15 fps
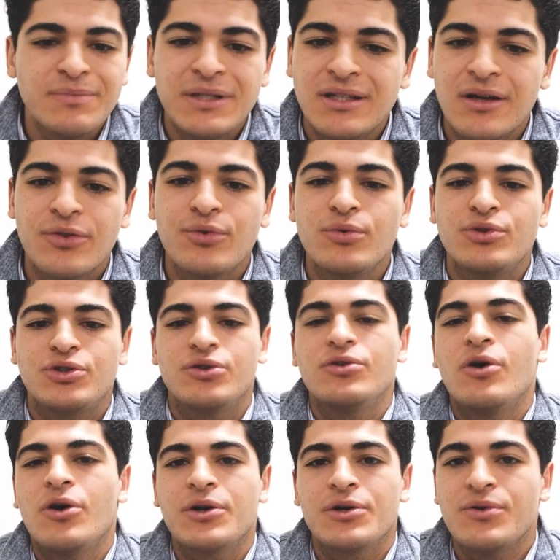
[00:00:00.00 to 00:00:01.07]
be done through
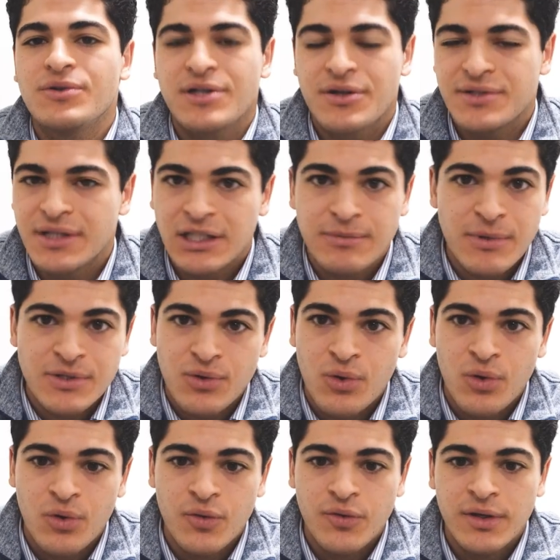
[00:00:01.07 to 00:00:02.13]
journal articles that are 6 months
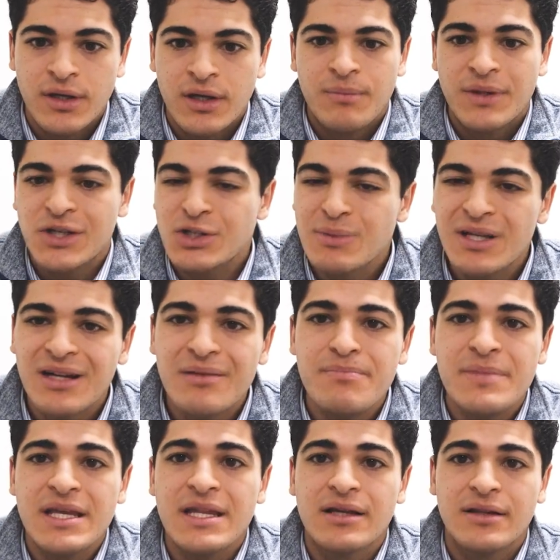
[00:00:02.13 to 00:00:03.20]
old, but this should be done
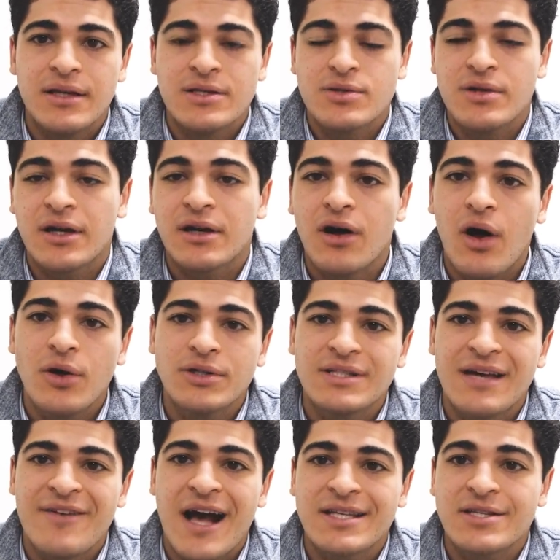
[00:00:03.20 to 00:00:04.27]
immediately so that oncologists
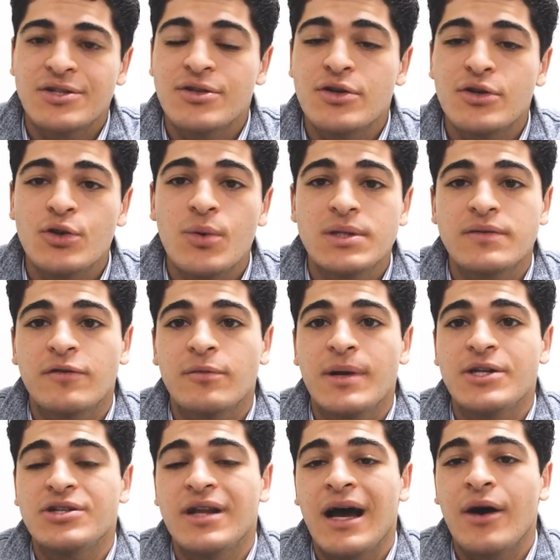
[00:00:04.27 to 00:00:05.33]
have access to the newest
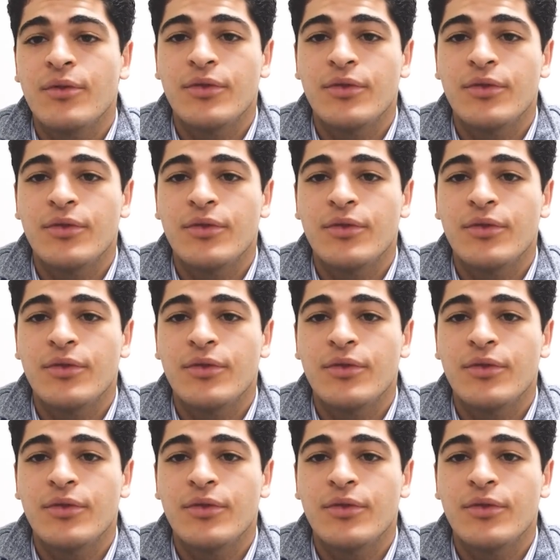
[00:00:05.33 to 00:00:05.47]
information out